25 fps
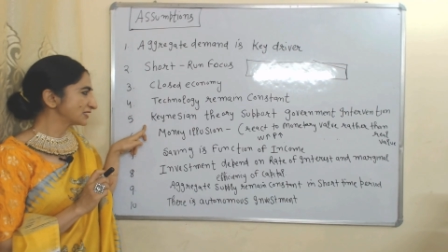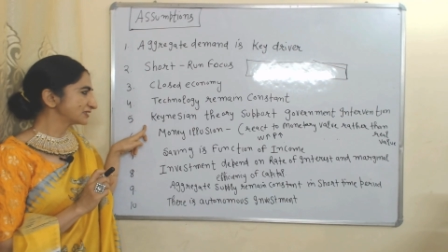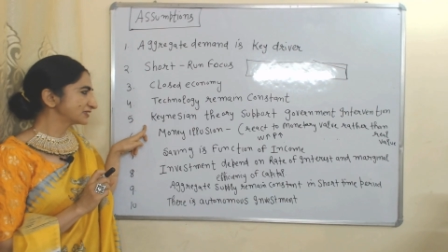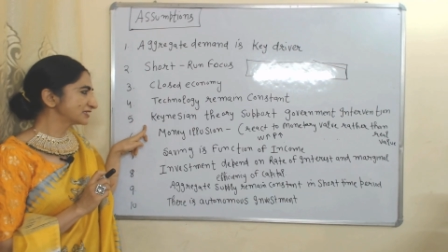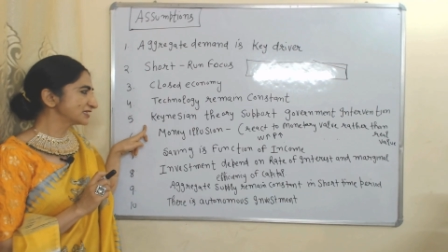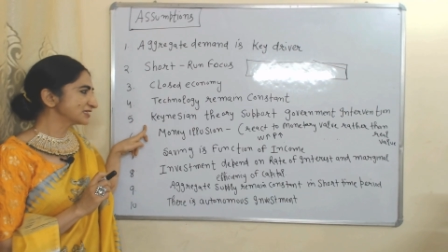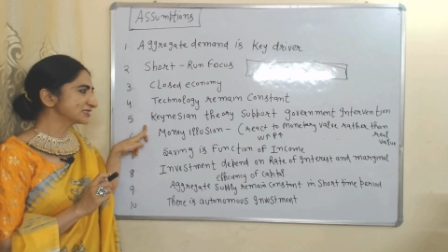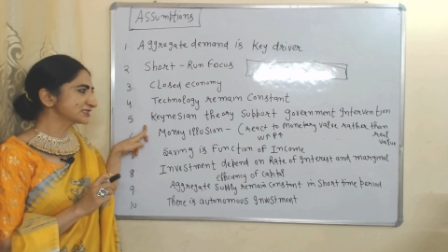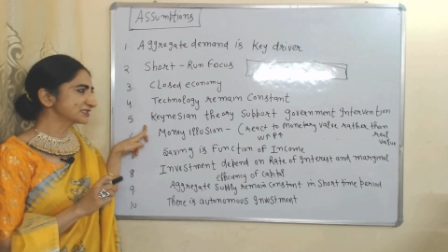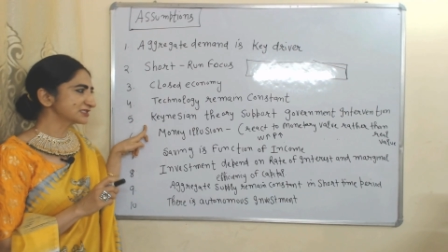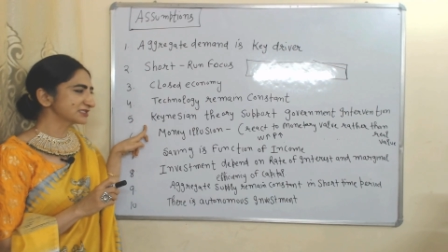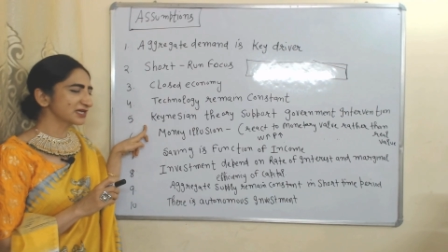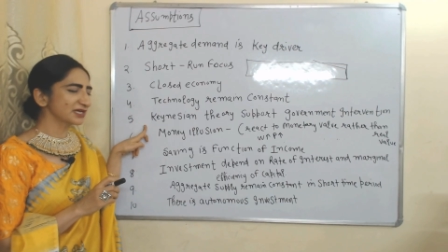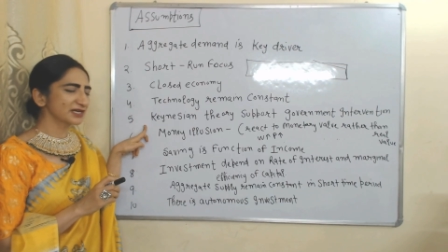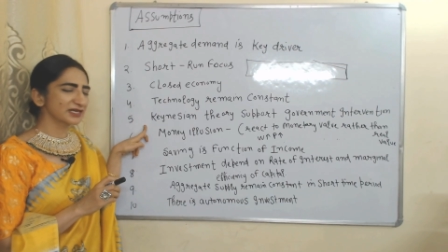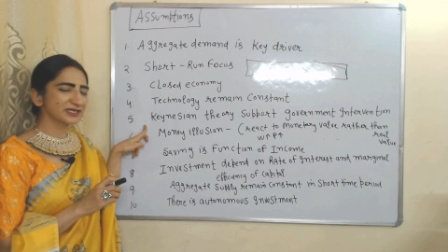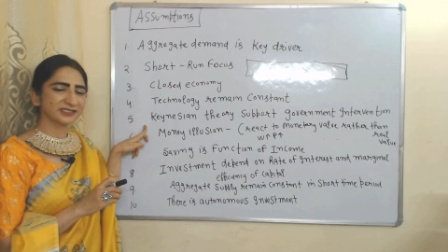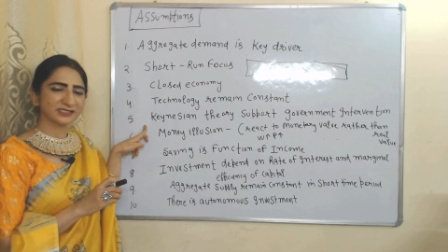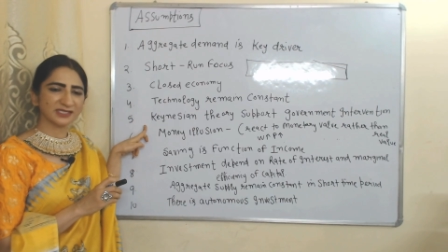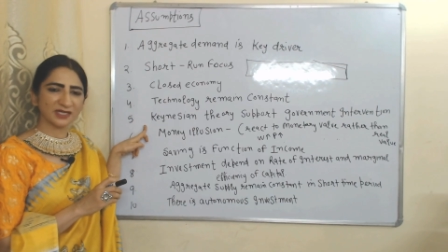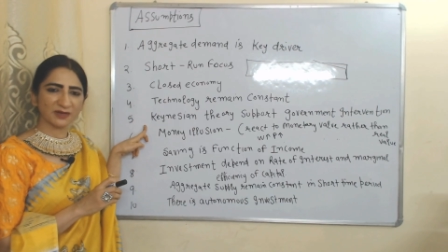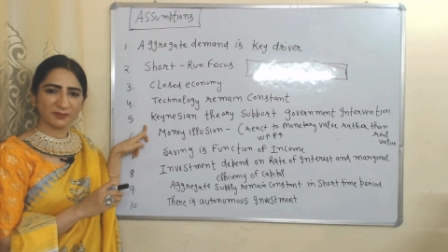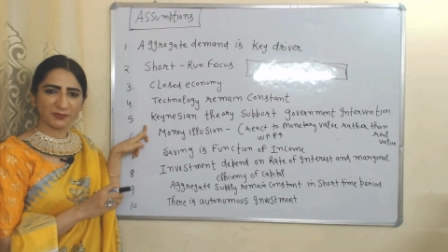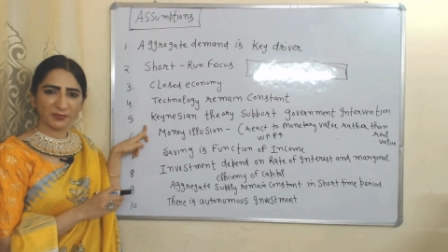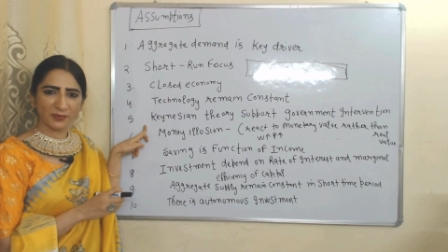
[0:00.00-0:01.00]
This theory
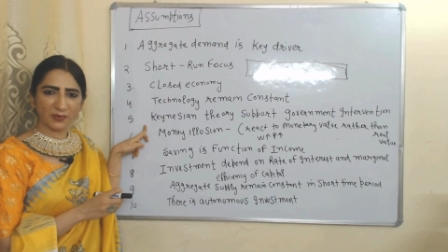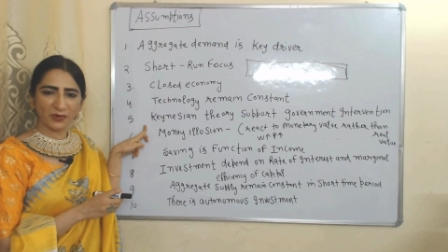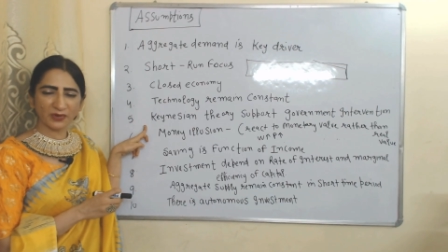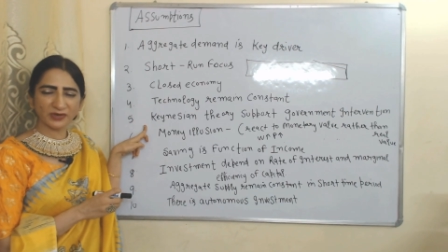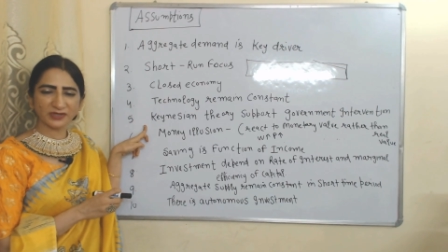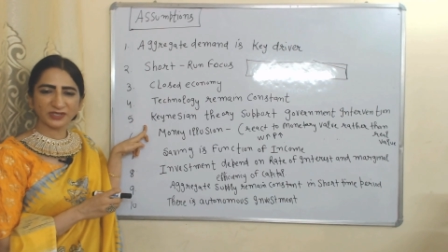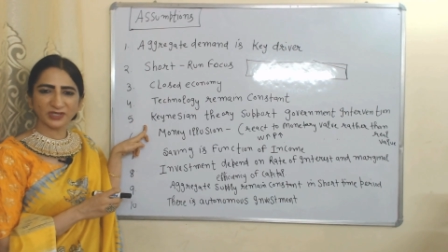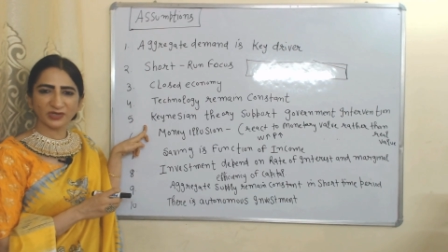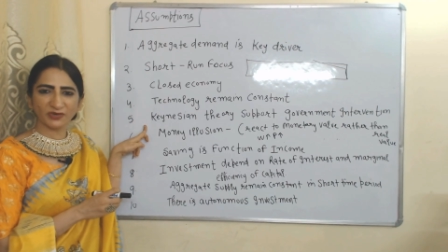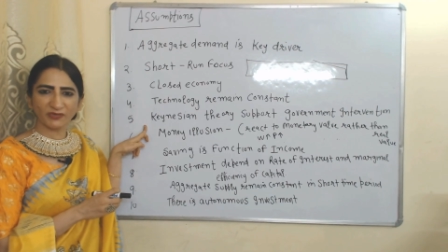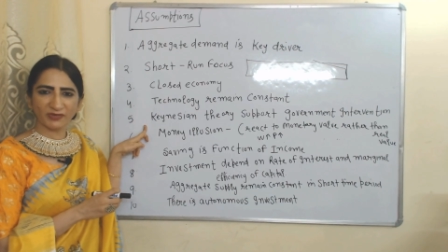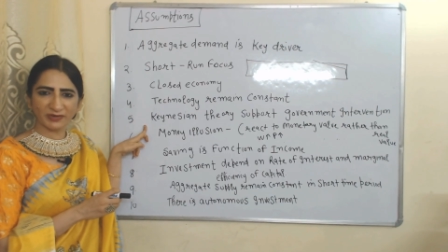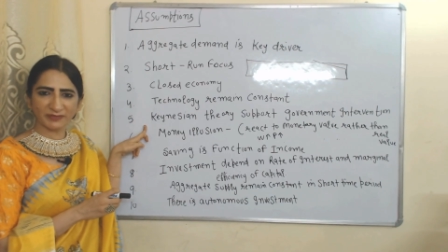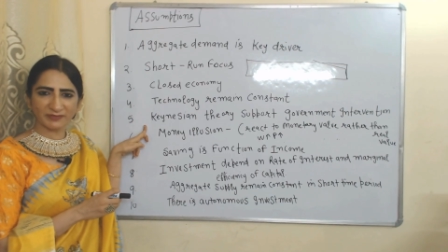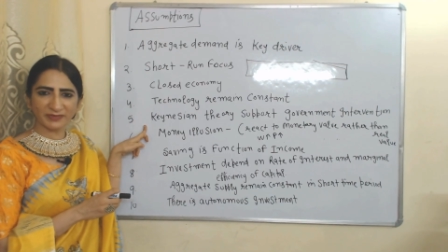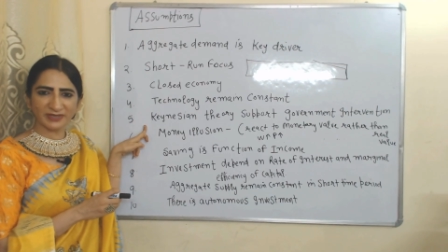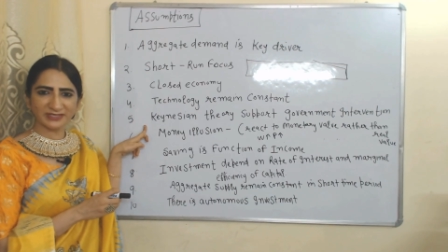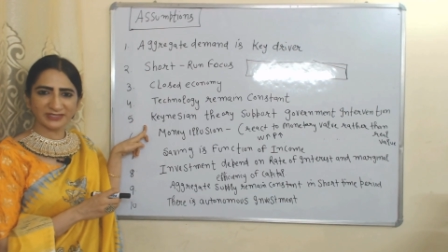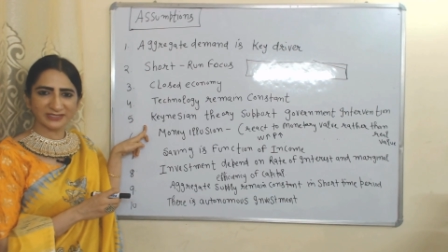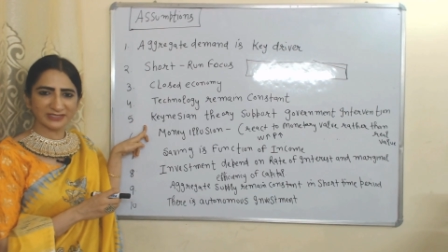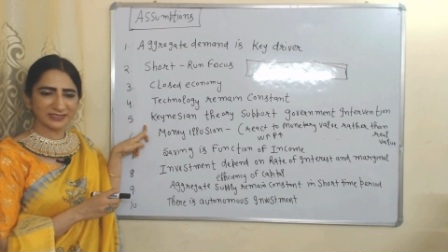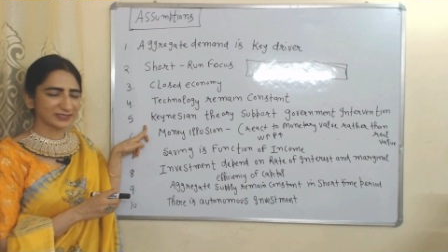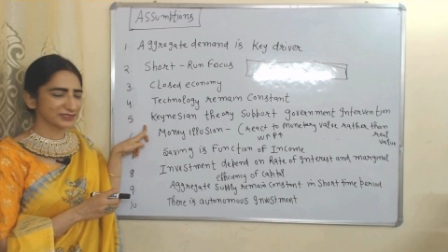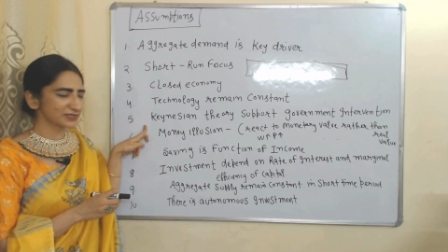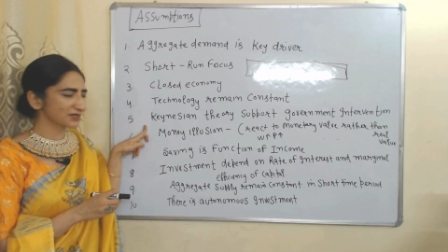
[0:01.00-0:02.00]
support
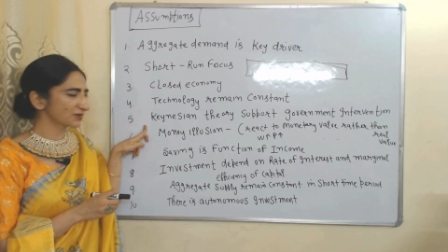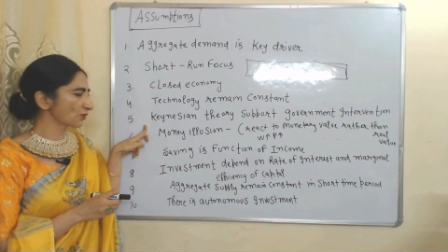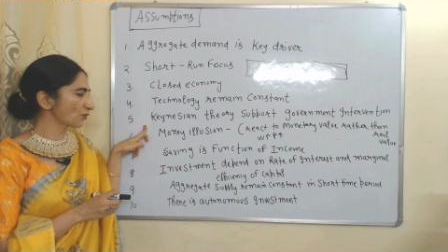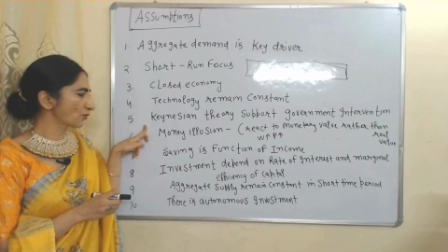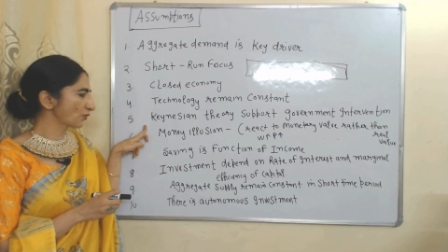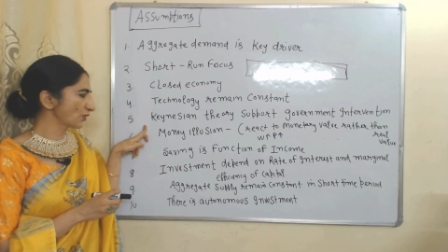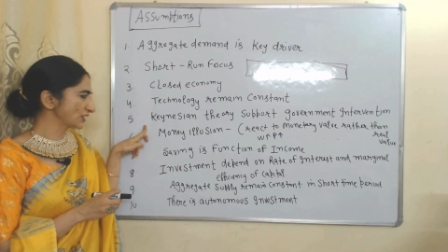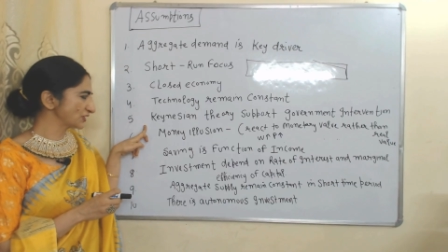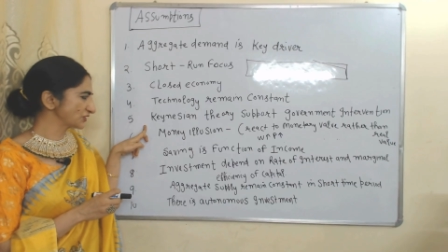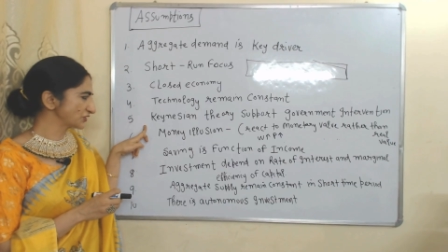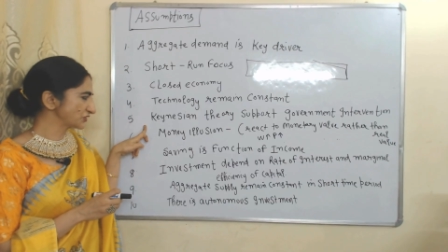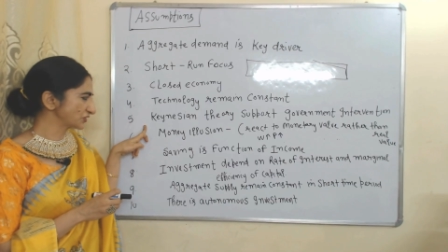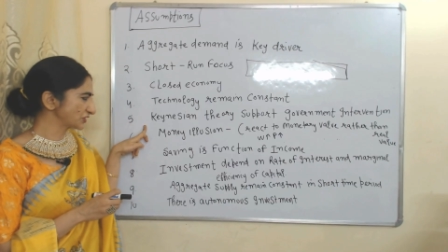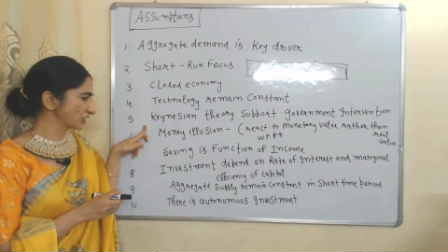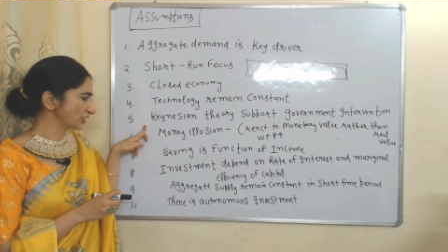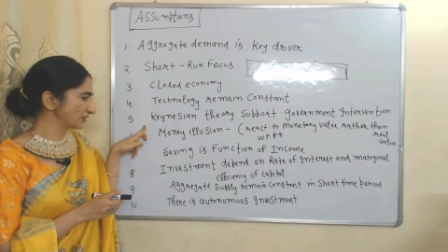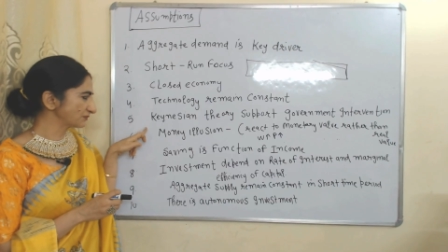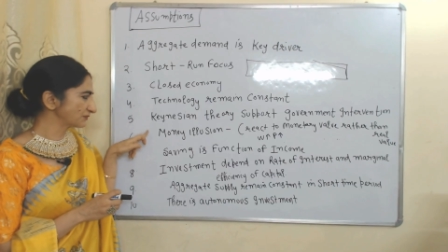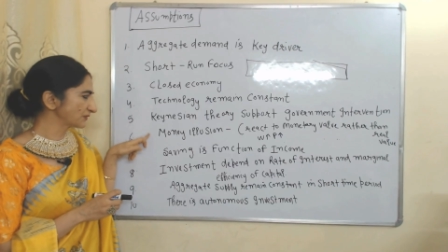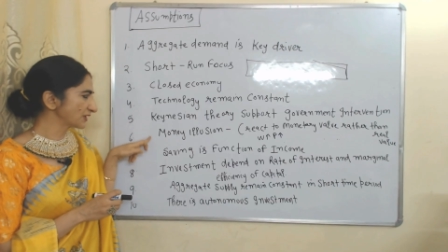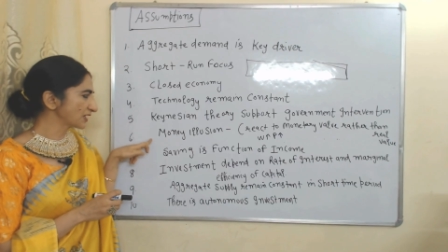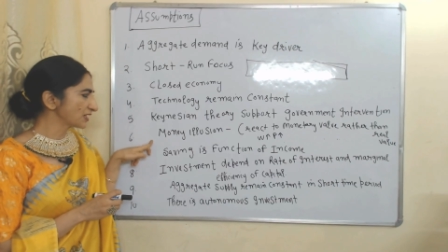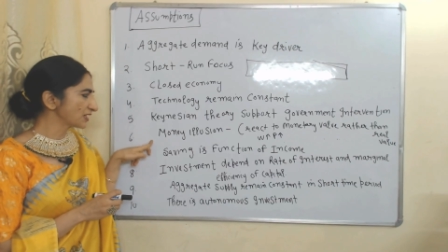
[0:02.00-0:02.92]
government intervention.